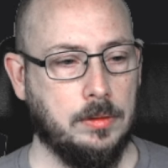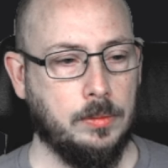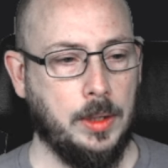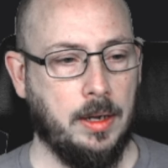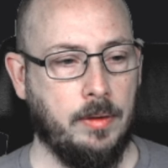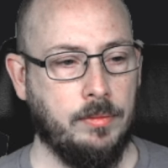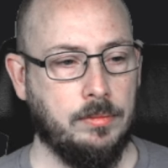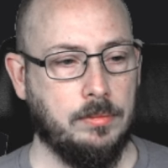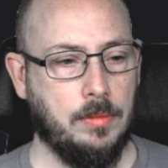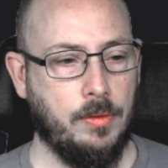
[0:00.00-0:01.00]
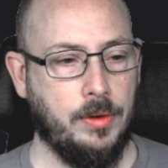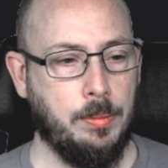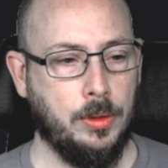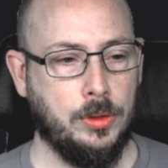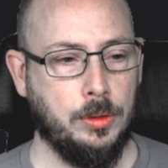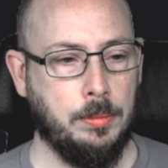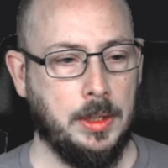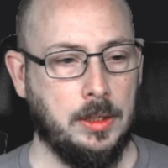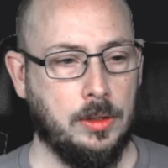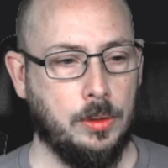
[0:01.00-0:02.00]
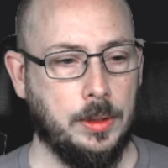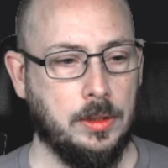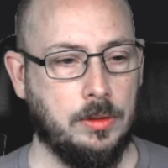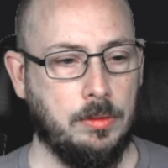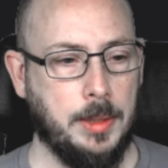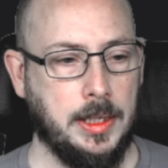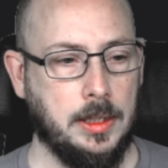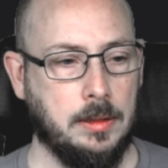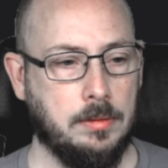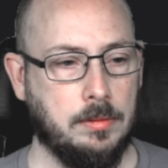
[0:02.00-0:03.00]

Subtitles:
We have 3.2 million tokens remaining.